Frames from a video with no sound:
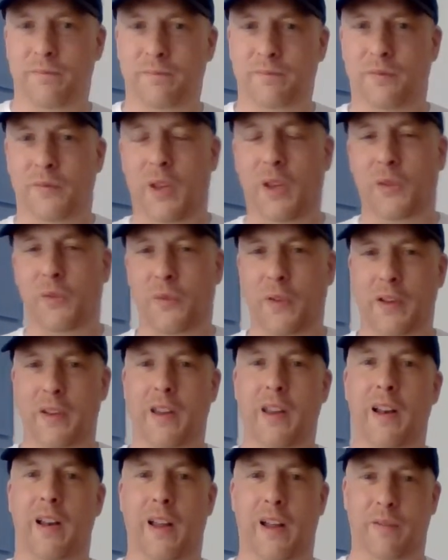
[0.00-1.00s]
This
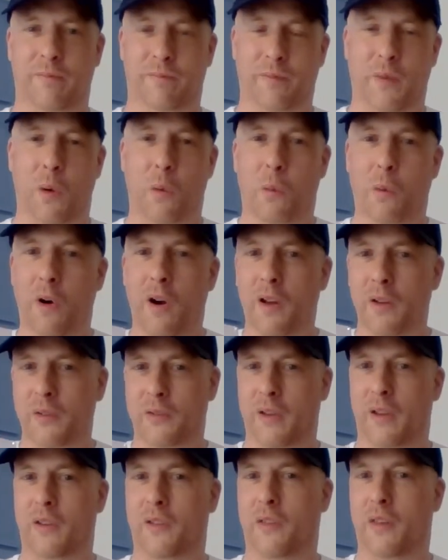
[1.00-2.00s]
vanilla,
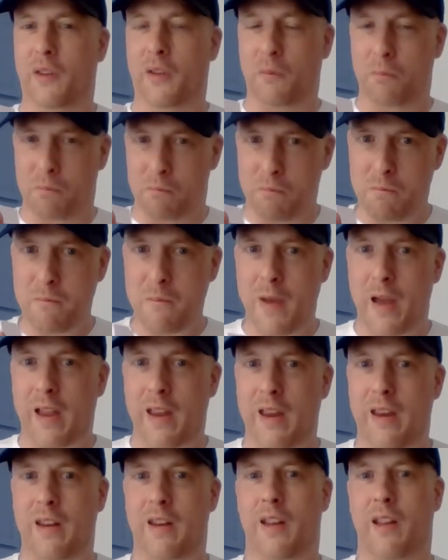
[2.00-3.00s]
whilst it's the
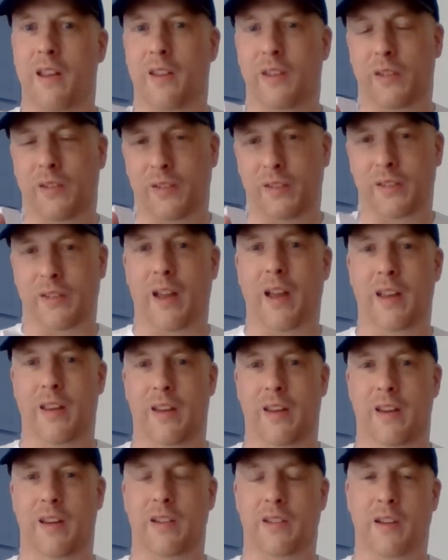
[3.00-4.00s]
main
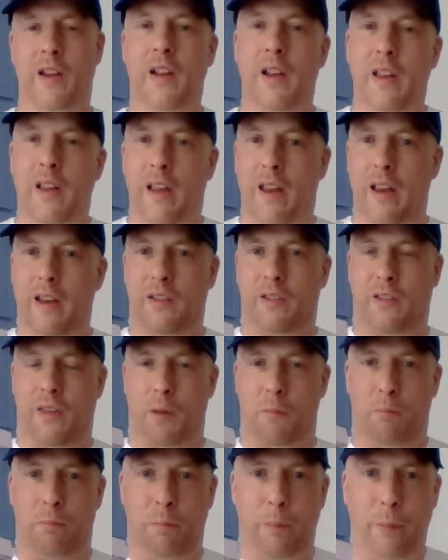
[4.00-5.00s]
stage, it's
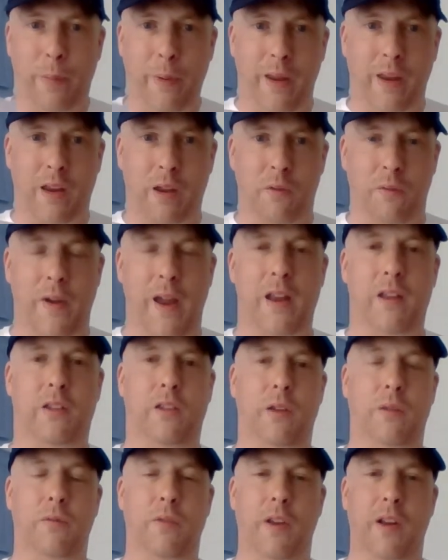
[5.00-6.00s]
the big
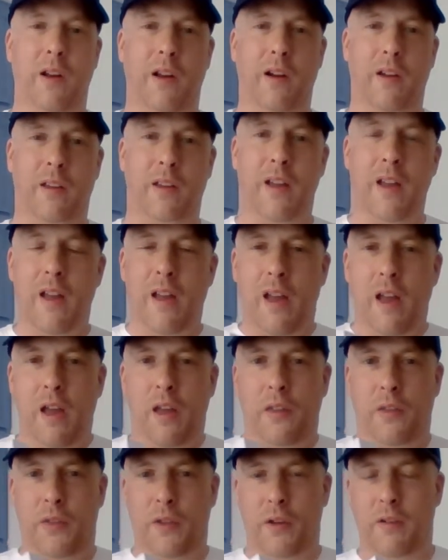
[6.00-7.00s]
event, if you like,
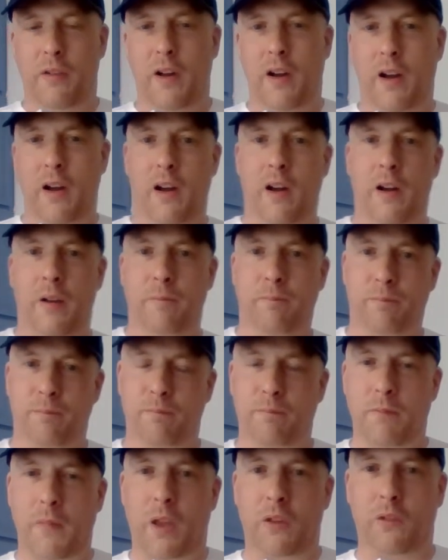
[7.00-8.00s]
there are
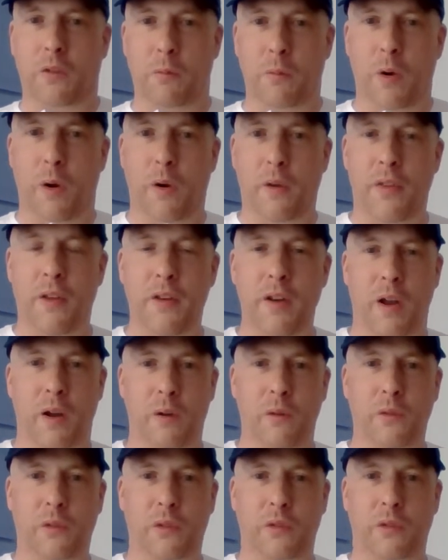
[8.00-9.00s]
some other
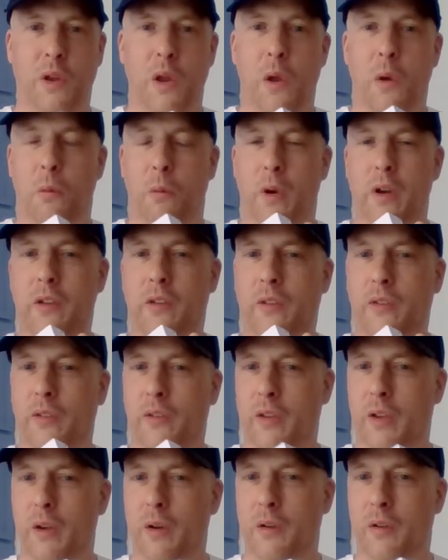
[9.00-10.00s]
notes which
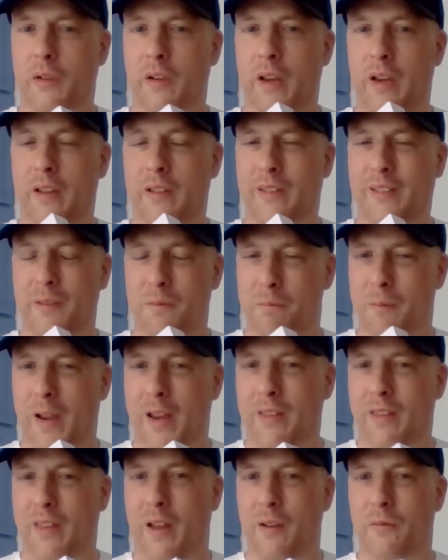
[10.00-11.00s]
seriously
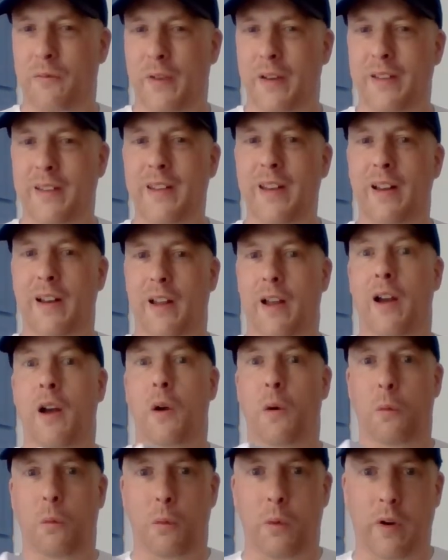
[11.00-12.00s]
make that vanilla
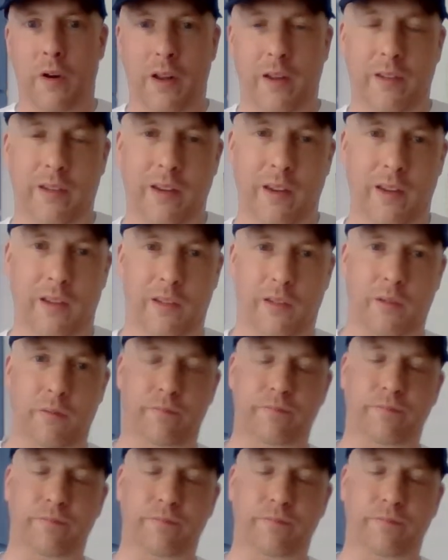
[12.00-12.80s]
what it is.